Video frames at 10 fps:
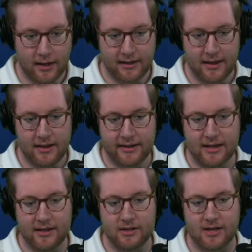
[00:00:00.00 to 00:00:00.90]
I
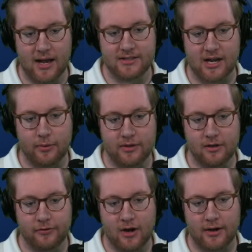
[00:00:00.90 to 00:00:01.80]
can't get in contact with you
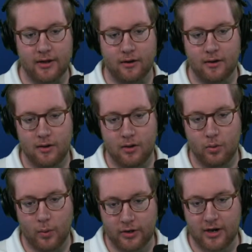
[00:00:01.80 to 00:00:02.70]
if you're not here
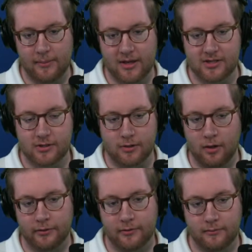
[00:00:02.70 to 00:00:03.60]
when your name gets called.